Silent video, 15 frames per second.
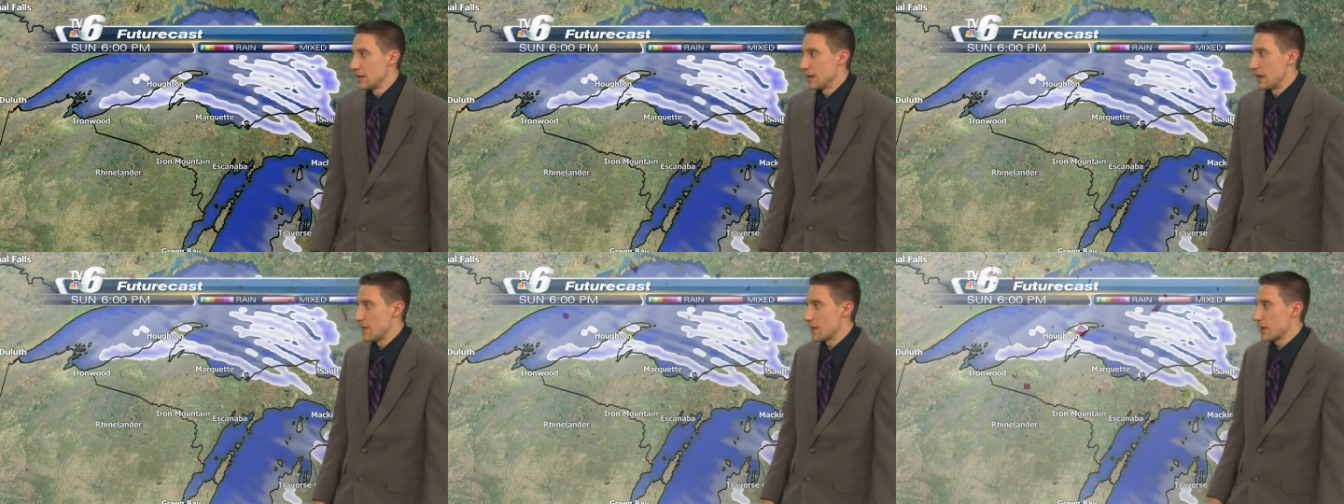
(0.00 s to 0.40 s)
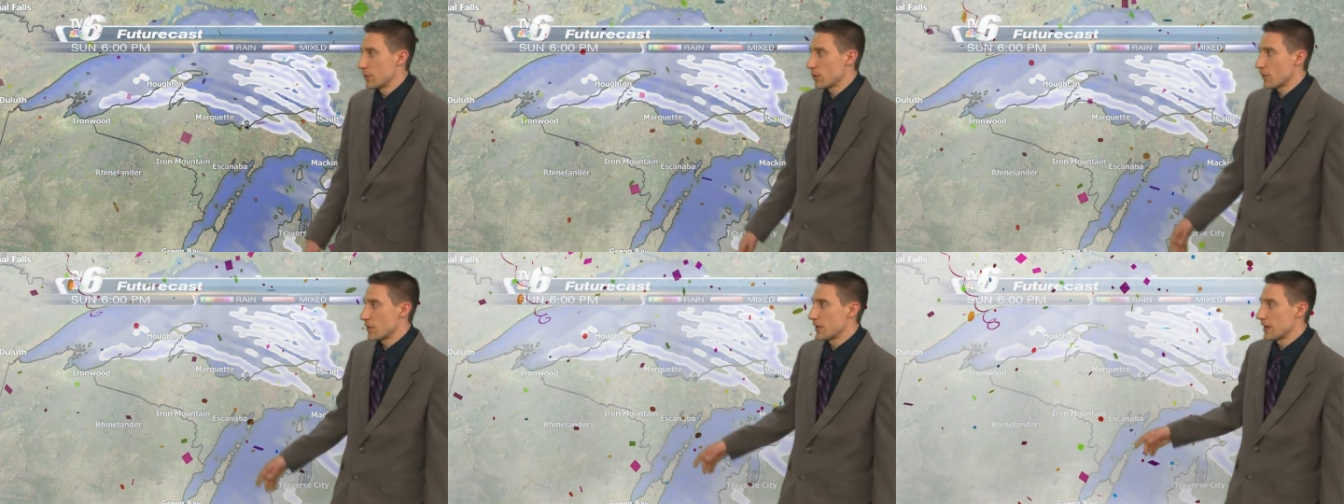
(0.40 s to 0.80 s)
and then
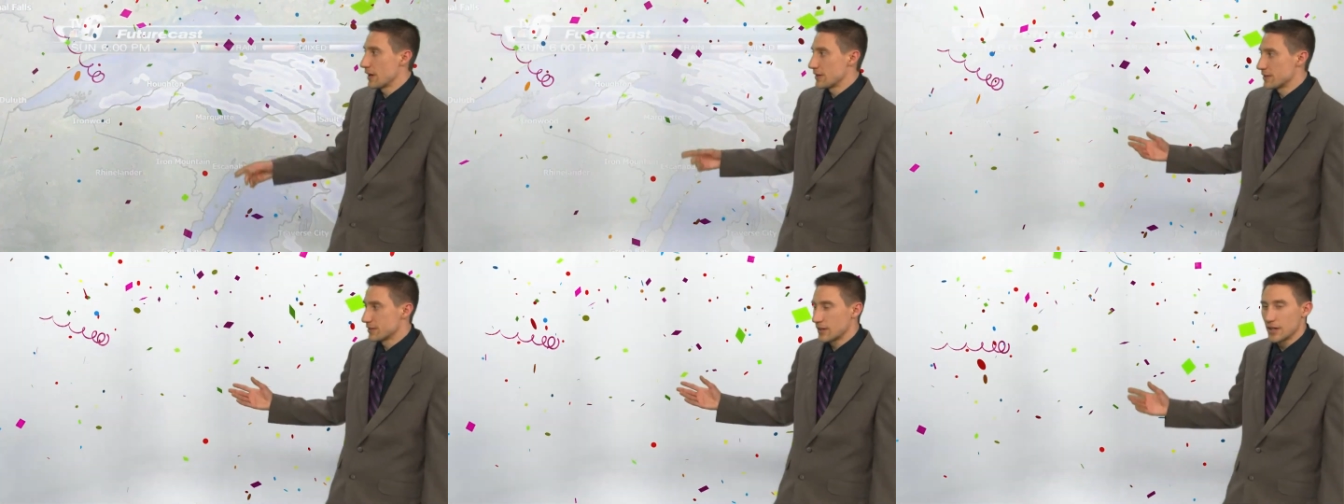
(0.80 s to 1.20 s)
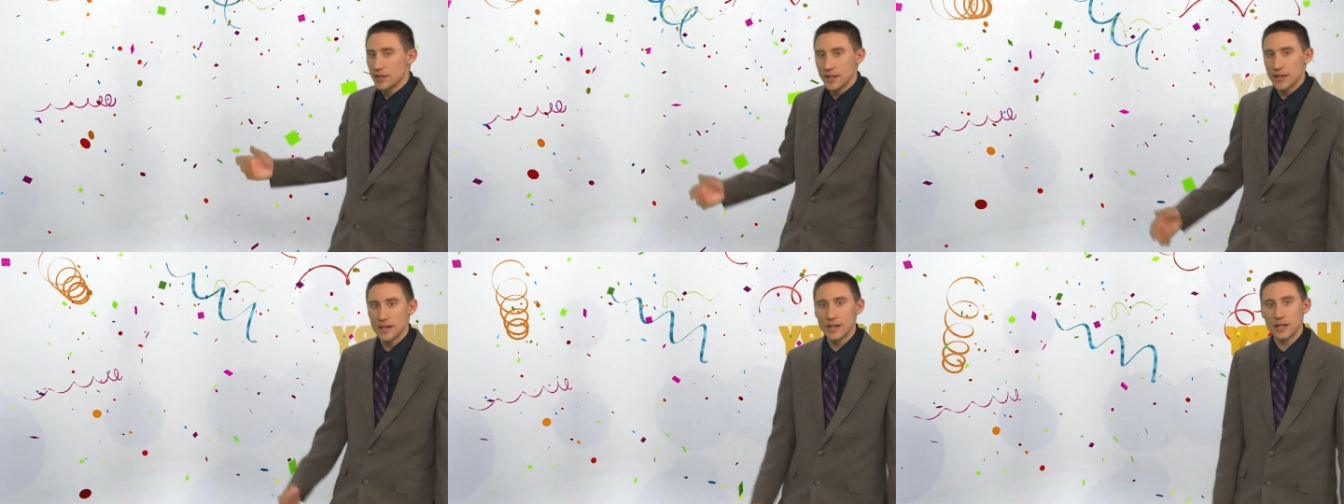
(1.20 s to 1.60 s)
throughout the day on
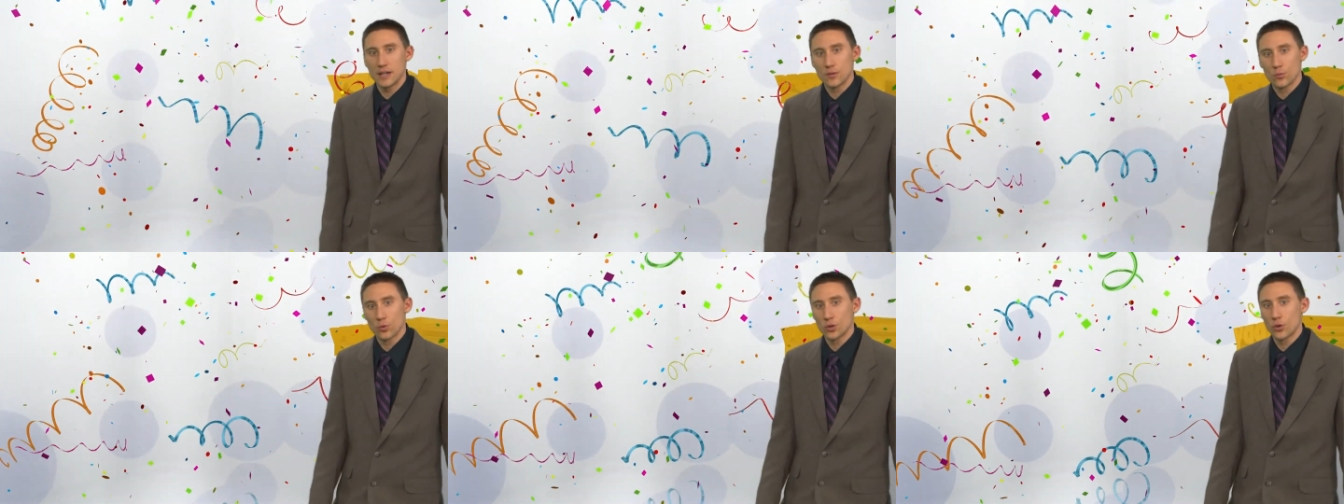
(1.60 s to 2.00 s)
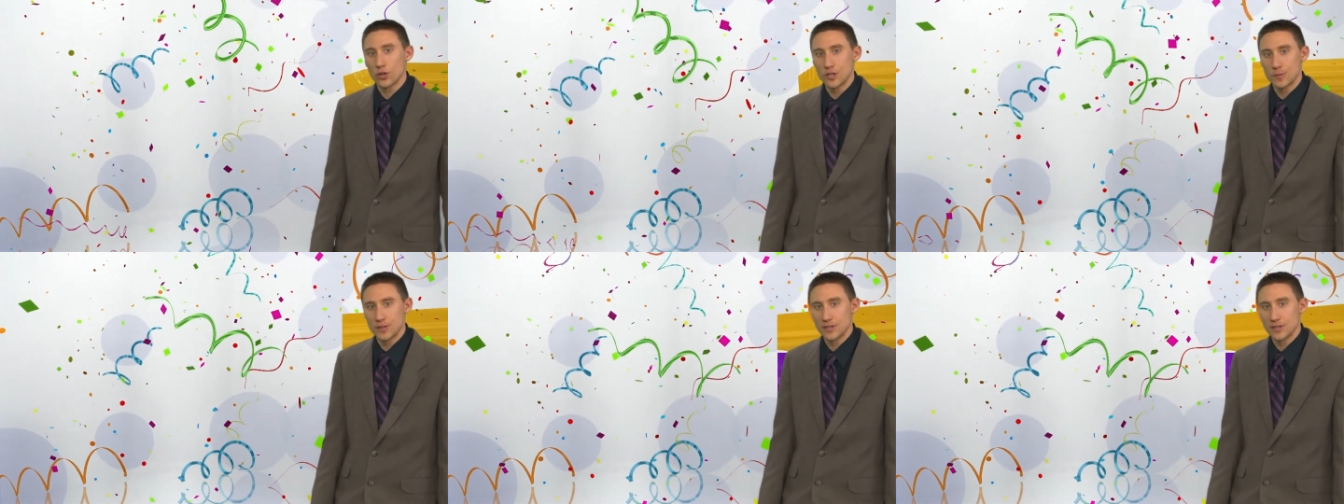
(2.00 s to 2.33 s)
Sunday, we're going to be